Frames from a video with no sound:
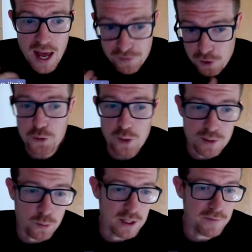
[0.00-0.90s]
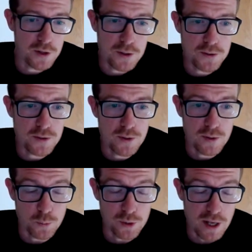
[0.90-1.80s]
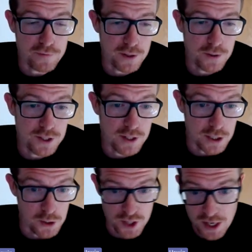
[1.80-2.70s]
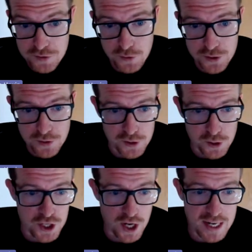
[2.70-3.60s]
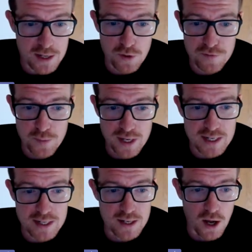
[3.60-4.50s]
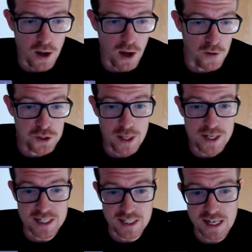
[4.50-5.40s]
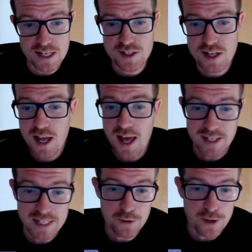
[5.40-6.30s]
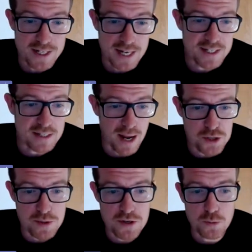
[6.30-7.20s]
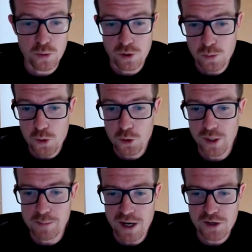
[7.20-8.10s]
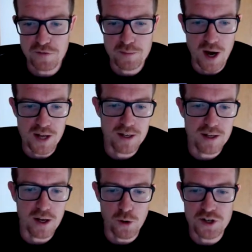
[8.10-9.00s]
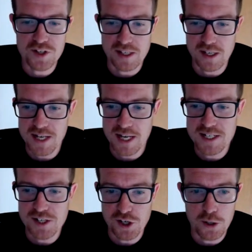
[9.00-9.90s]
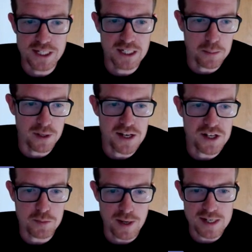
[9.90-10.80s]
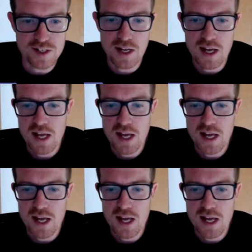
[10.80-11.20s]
And of course, we'd love for you to use us for your journey. We've been over 20 years a leader in identity management. We're an award-winning Microsoft partner across the identity security and compliance space.